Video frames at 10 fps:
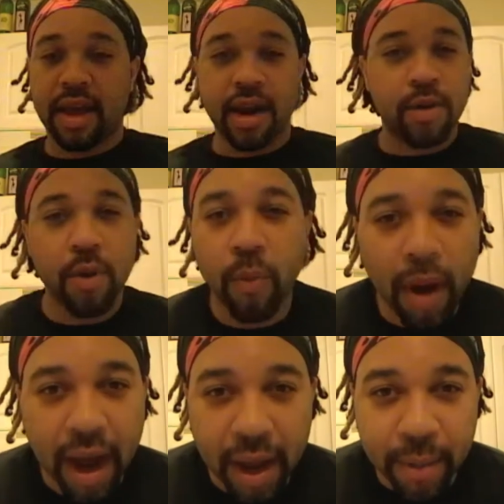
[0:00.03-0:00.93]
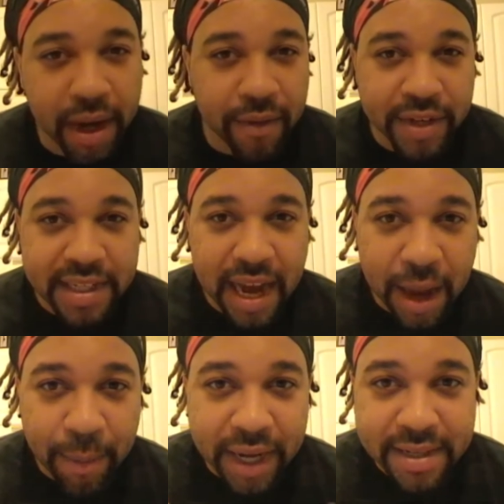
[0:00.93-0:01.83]
I don't know why, but every
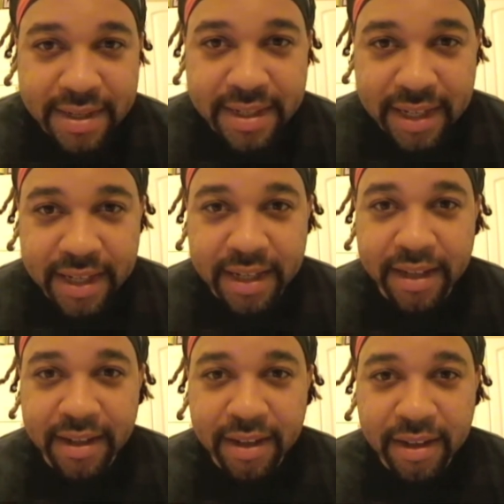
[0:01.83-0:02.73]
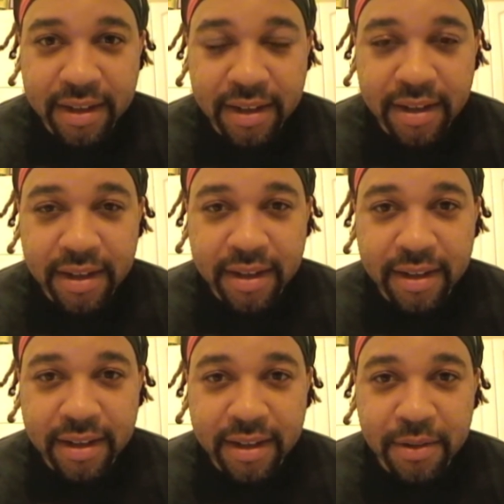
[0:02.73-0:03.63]
time I see
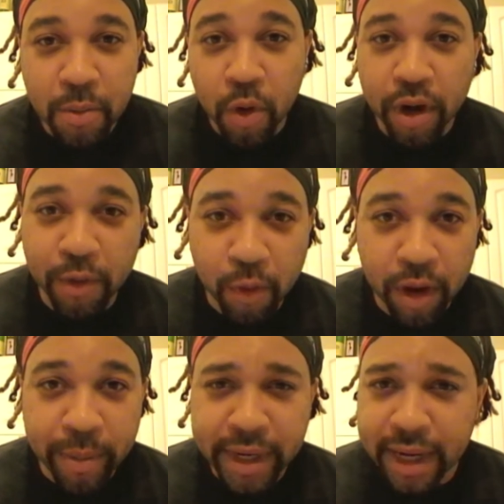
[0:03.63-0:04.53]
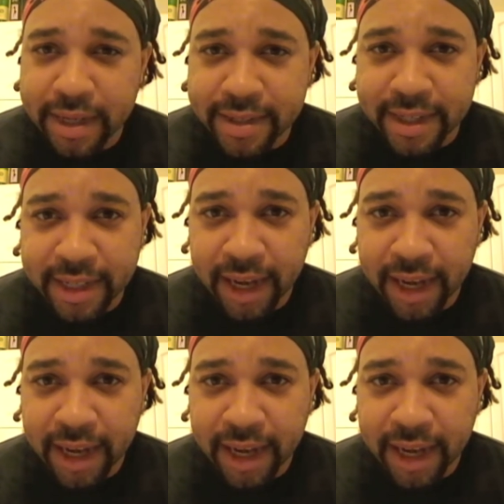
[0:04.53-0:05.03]
Morgan Freeman, I see